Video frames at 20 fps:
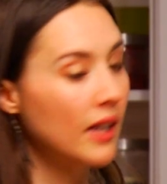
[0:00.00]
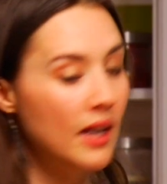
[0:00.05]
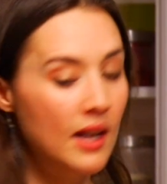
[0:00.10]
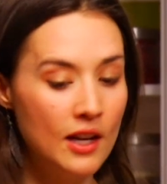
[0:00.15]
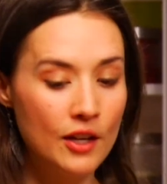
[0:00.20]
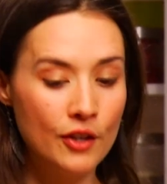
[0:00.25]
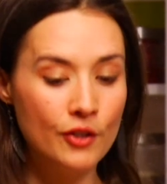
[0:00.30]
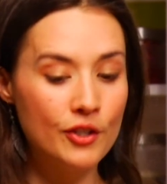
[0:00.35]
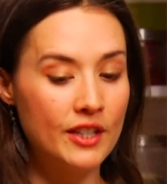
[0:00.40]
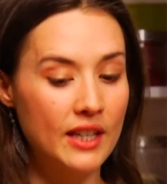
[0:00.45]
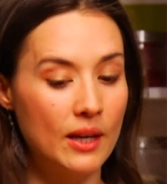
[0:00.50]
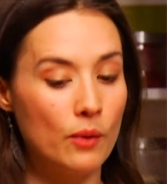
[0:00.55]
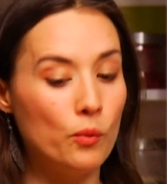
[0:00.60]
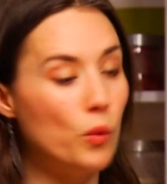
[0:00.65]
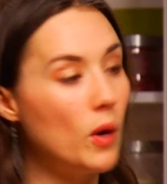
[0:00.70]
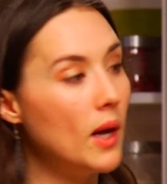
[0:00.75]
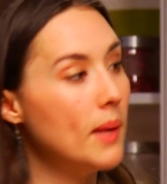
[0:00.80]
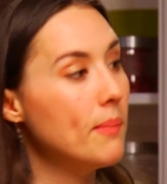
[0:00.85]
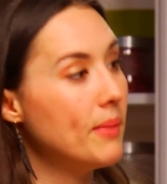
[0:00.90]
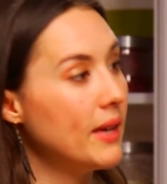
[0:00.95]
you just get
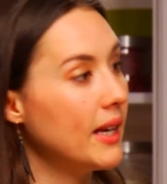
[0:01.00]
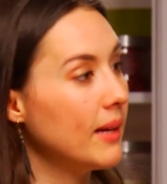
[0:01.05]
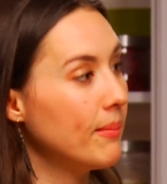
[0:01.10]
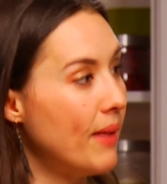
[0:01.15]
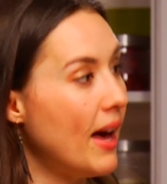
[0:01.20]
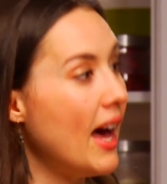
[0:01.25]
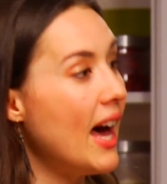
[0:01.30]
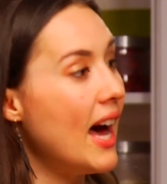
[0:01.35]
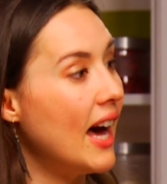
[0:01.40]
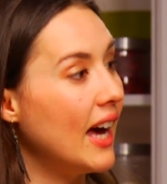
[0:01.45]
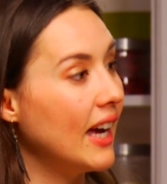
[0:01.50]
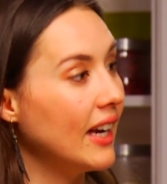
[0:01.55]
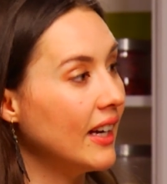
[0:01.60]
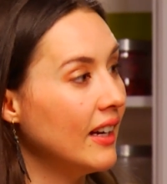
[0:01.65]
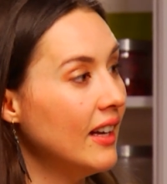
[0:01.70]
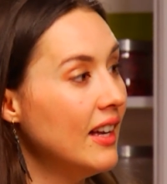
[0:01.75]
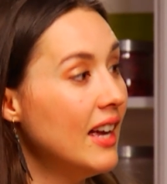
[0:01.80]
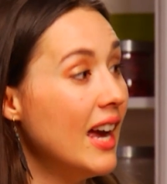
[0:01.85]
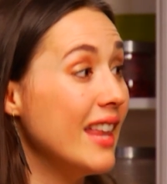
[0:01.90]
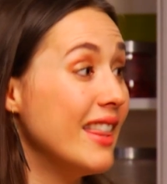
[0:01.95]
one big bag,
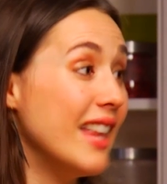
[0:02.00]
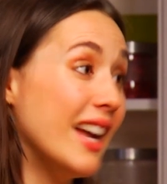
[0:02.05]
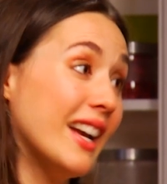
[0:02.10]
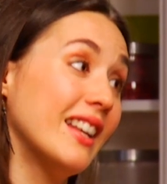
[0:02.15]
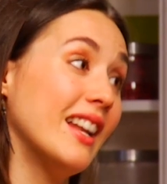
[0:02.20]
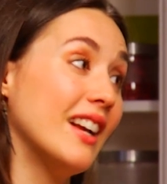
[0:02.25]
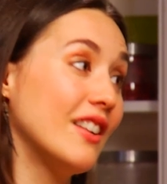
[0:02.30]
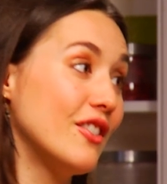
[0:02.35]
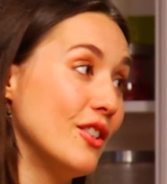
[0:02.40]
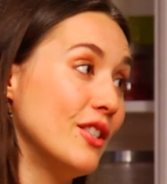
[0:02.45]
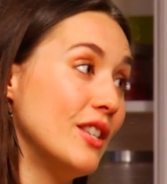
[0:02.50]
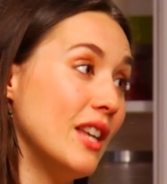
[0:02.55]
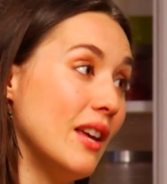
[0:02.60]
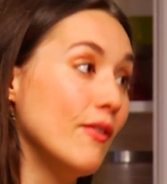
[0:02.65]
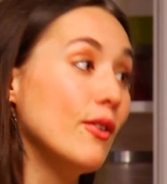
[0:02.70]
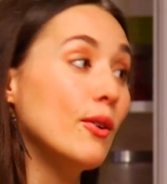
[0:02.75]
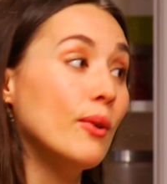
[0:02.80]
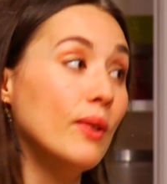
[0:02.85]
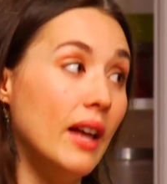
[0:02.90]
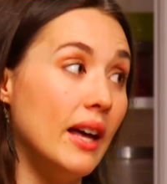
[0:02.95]
and that can actually
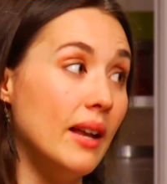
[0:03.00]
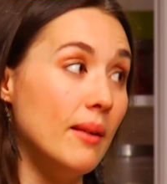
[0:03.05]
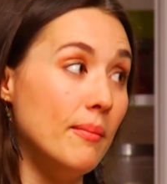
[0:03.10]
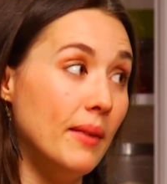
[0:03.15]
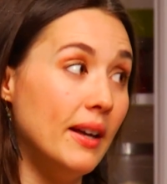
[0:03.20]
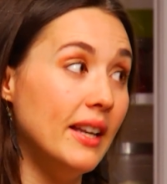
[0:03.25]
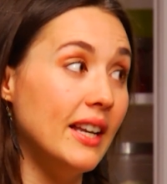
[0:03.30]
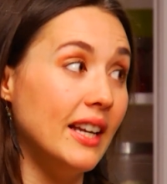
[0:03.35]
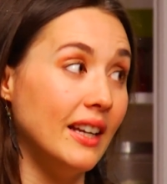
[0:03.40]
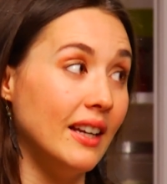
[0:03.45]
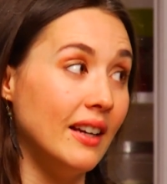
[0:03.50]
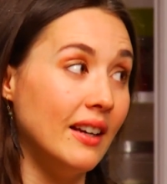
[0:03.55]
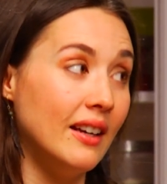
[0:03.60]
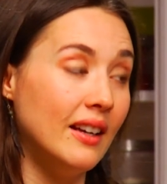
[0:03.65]
save you a lot of money.